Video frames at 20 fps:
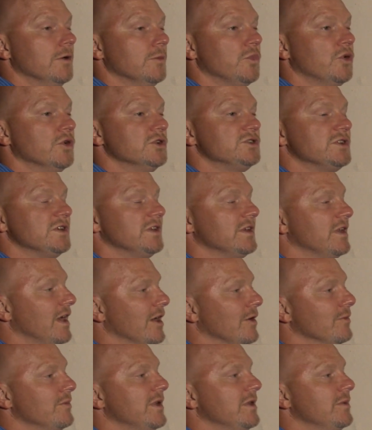pushing to
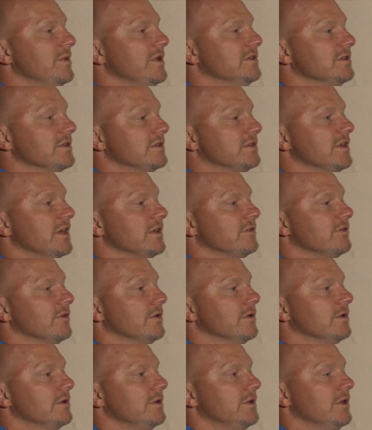help me to be
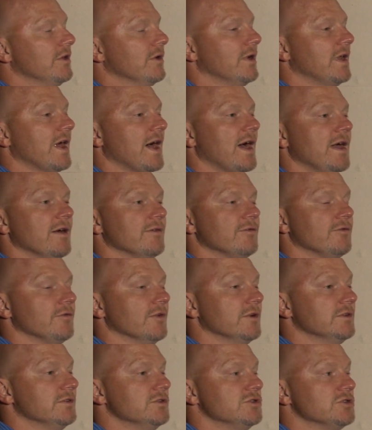successful, you know, and I have
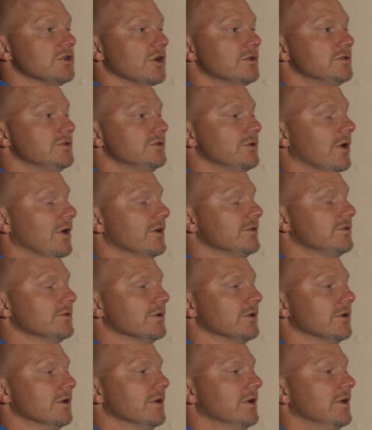friends in church who also
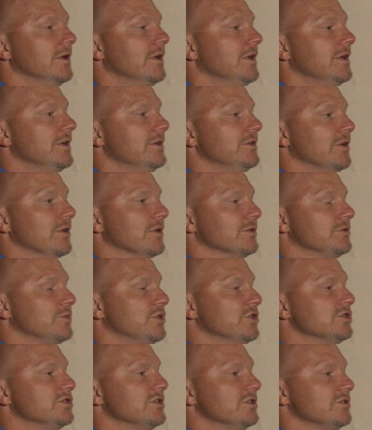are, you know,
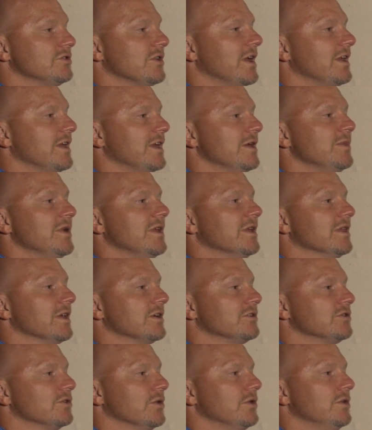pushing to try to get me an
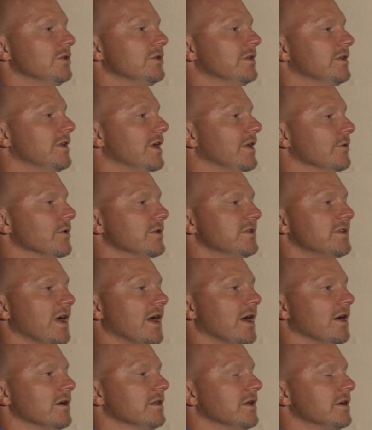electrical union that are
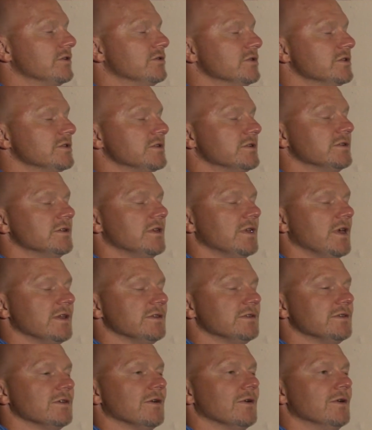retired electricians and
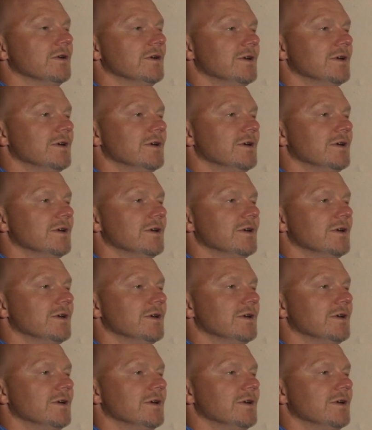that. So